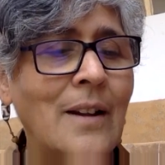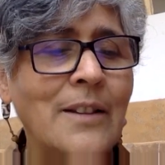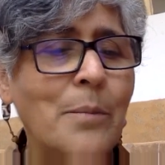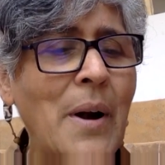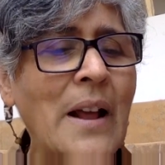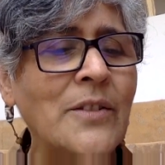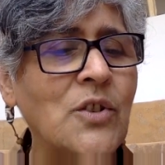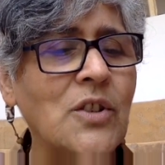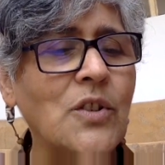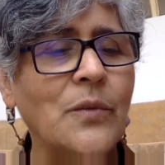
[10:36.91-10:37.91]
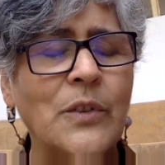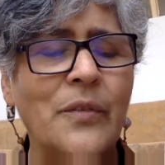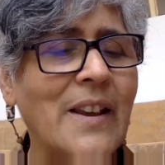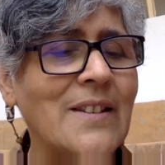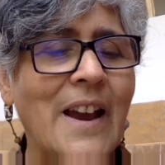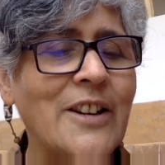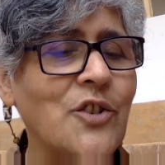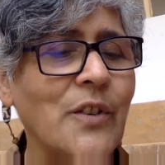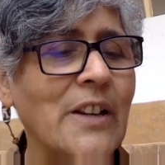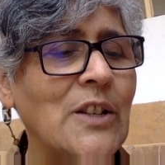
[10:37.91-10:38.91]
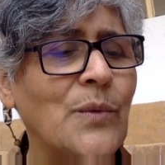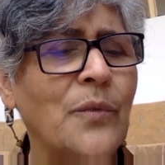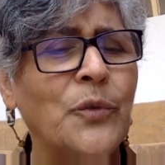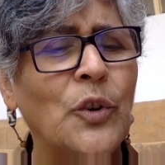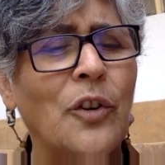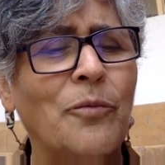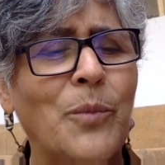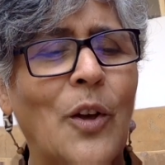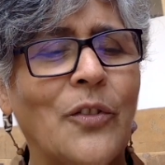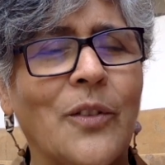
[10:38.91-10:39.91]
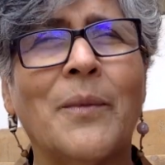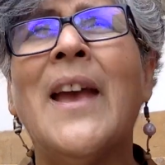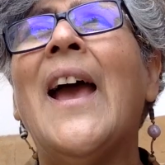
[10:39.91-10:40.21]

The branches of the wayside trees were full of blossom.